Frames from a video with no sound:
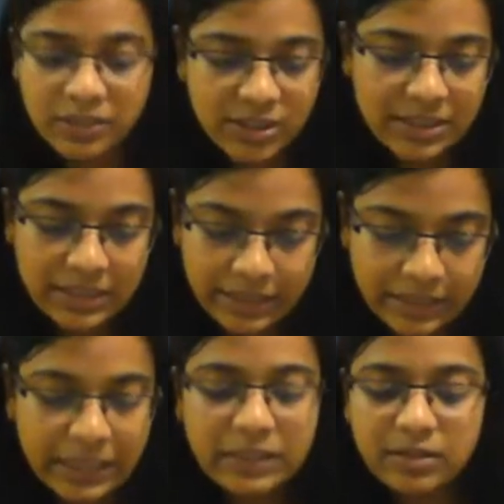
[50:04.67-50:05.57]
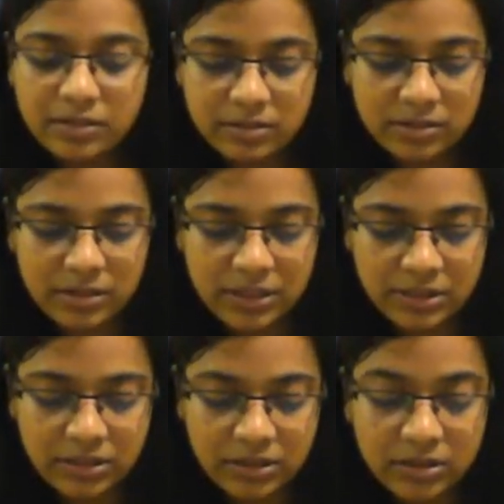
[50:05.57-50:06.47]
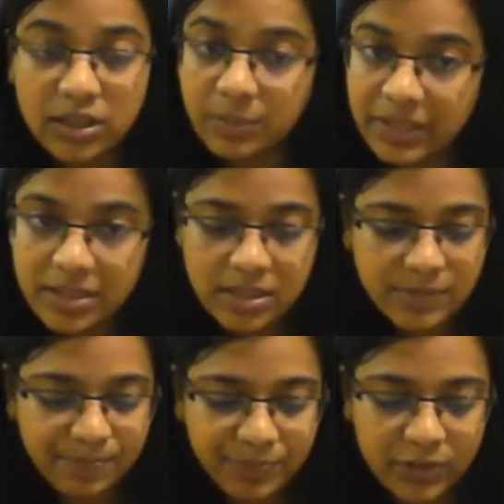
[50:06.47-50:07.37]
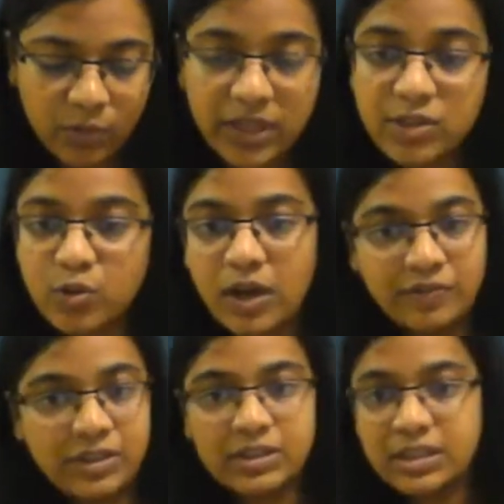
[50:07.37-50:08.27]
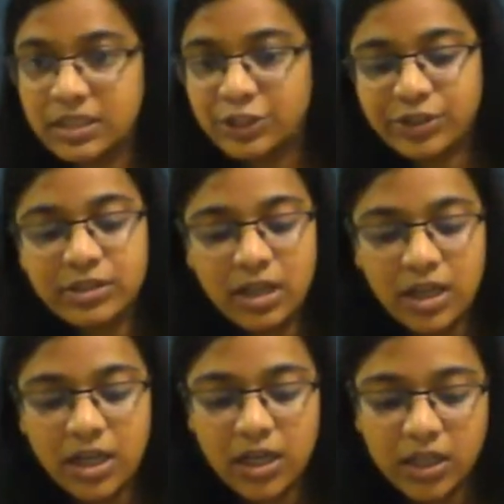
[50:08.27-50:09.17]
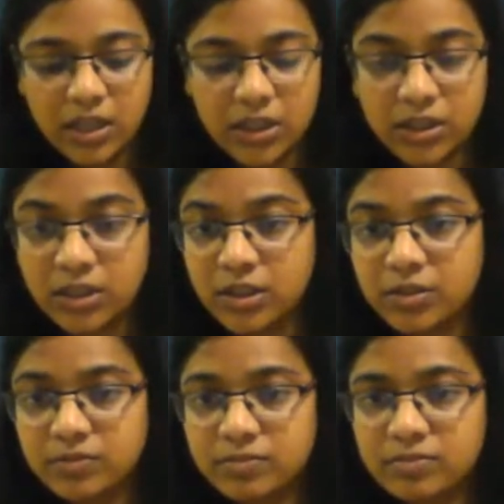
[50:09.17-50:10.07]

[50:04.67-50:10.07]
just link it in the comments. Okay, so after this session, uh,